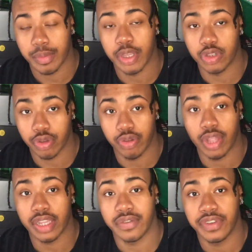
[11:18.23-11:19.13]
Make sure you
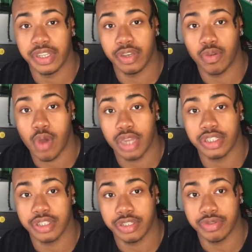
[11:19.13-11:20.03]
like the video and
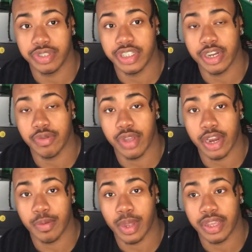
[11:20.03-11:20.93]
watch it too, and share it with
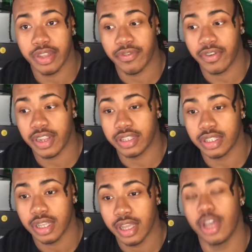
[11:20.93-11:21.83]
everybody and your
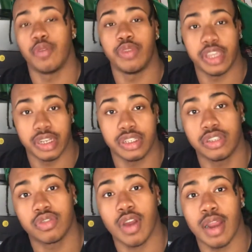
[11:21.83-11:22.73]
friends. Help me get the
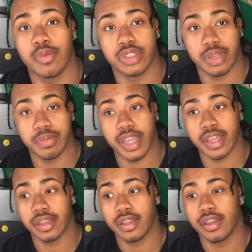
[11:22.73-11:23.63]
subscribers up,
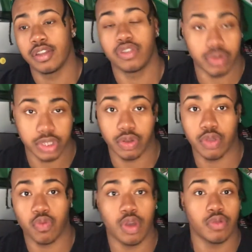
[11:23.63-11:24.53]
man.
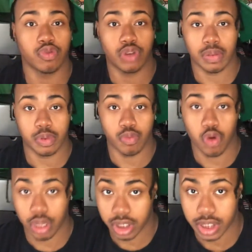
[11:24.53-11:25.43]
2021, we're dropping
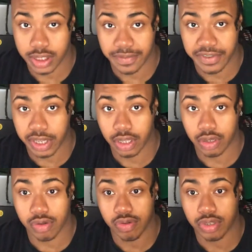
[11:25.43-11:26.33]
more consistent
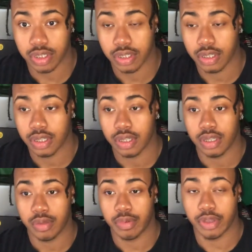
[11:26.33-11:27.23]
videos.
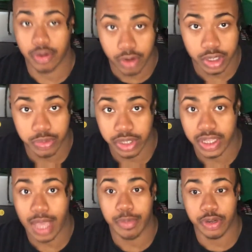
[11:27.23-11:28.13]
Merry
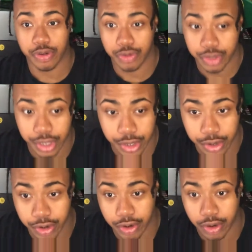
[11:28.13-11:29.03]
Christmas, Happy New
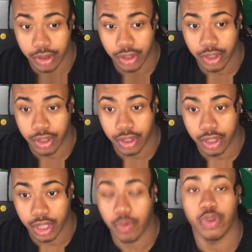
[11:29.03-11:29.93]
Year.
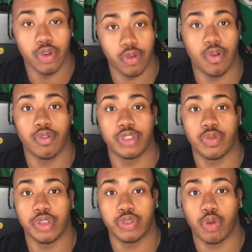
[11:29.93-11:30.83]
And we're gonna grow in
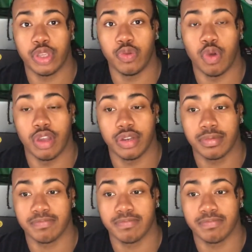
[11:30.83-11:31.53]
2021.